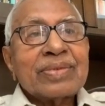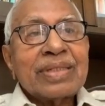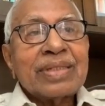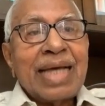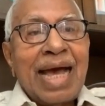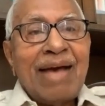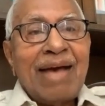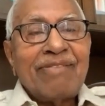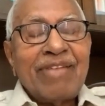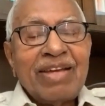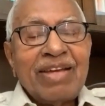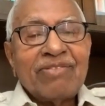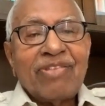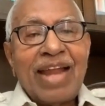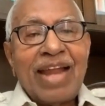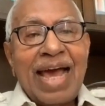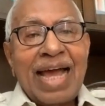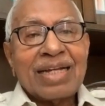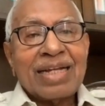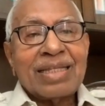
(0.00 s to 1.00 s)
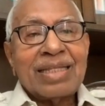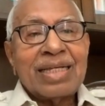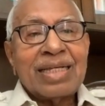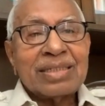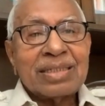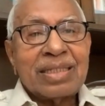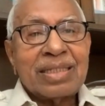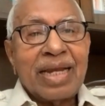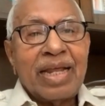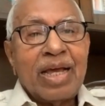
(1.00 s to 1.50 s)
having flagged
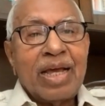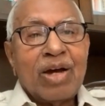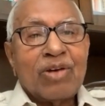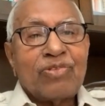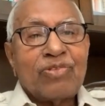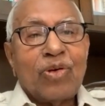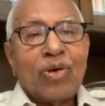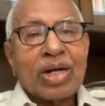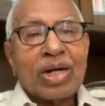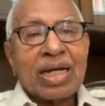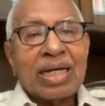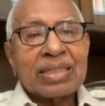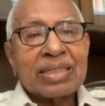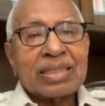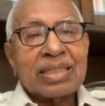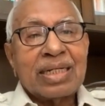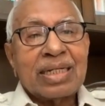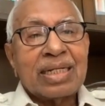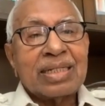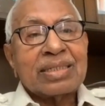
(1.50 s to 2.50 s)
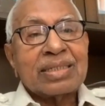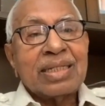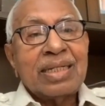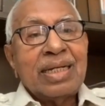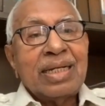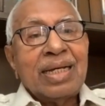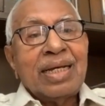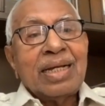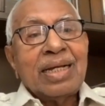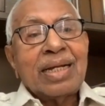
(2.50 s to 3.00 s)
these 3 or 4 concerns,
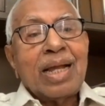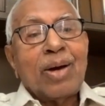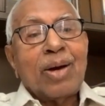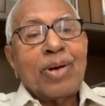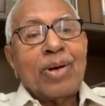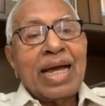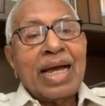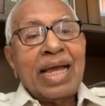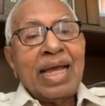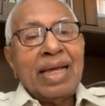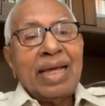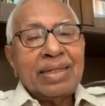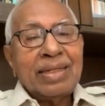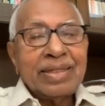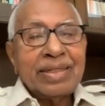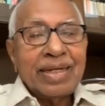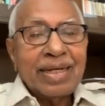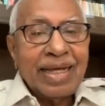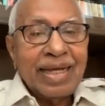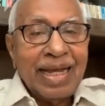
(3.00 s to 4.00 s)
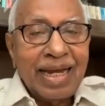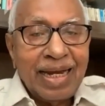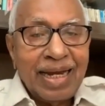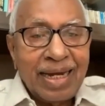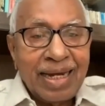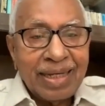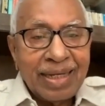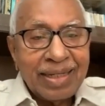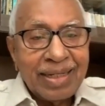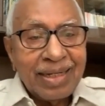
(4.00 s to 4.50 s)
now I
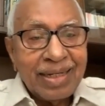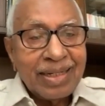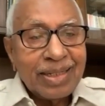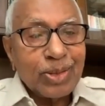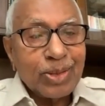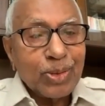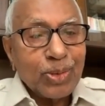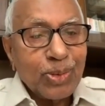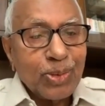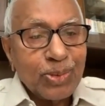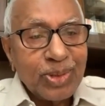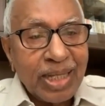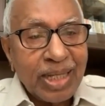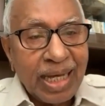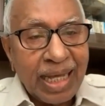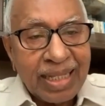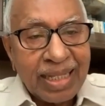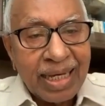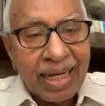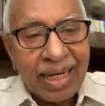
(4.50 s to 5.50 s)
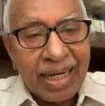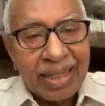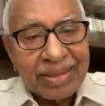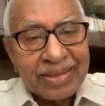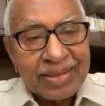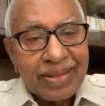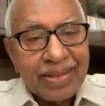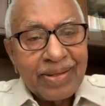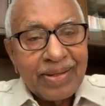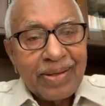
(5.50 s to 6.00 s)
yield to the other
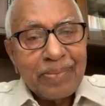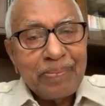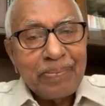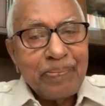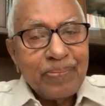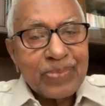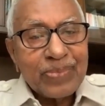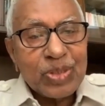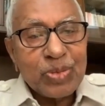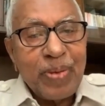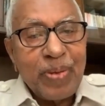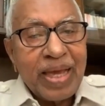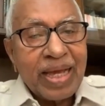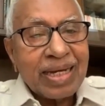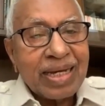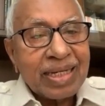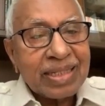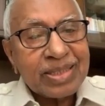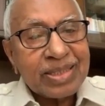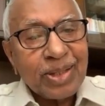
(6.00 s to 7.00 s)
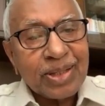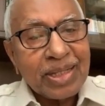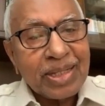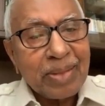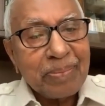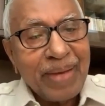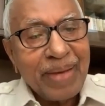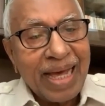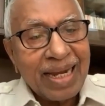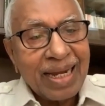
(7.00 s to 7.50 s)
speakers on
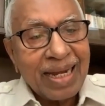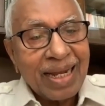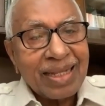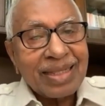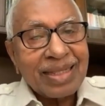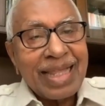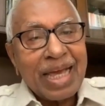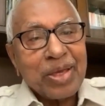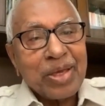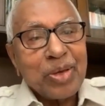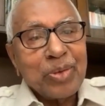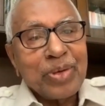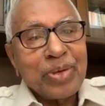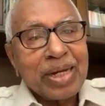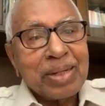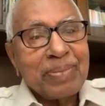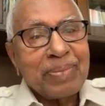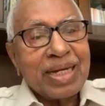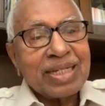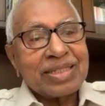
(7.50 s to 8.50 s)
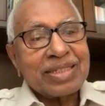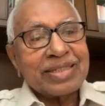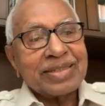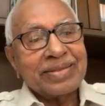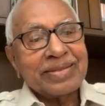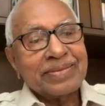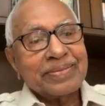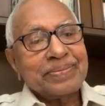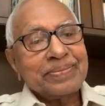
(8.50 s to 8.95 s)
the panel. Thank you very much.